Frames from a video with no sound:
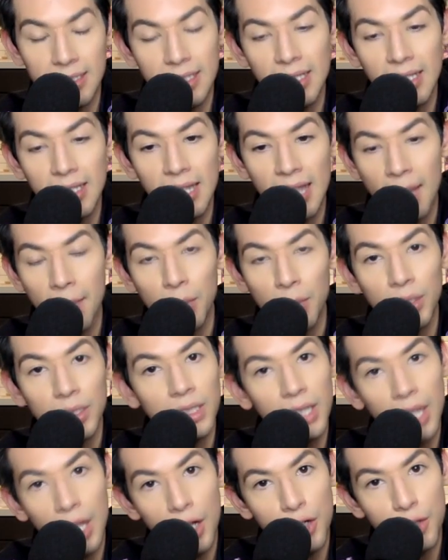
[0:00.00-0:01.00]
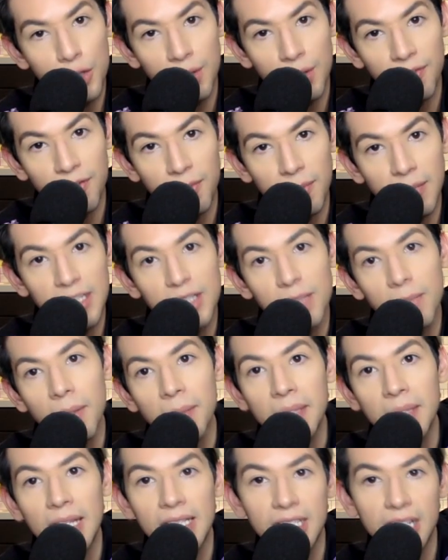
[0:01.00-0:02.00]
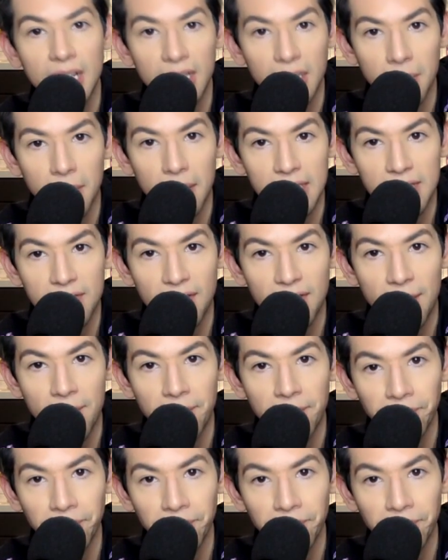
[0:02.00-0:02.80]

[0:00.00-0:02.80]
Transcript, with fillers: and the glamour and the luxury for me so maybe that's not the best fit